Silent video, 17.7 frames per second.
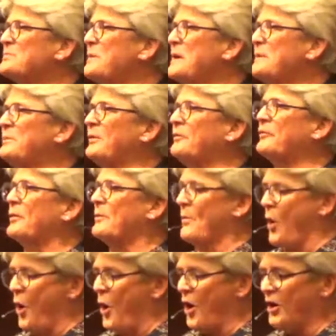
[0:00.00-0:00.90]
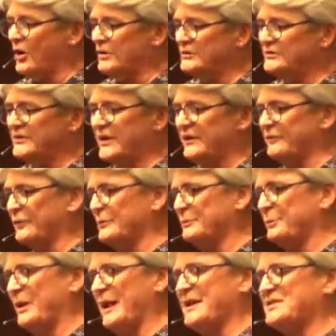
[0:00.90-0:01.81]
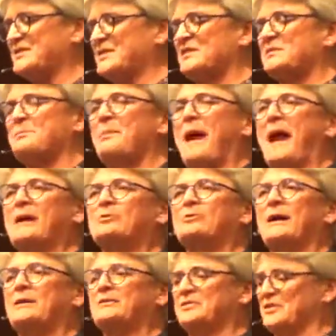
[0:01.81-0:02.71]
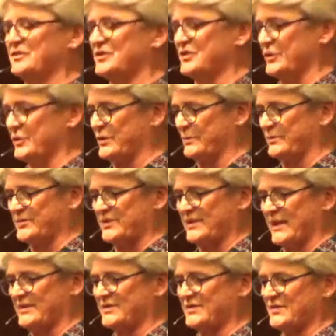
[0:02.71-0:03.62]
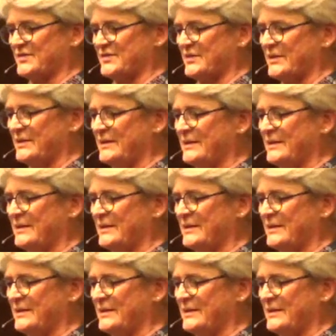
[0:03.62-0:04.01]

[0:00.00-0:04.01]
people from all different places, backgrounds, and circumstances.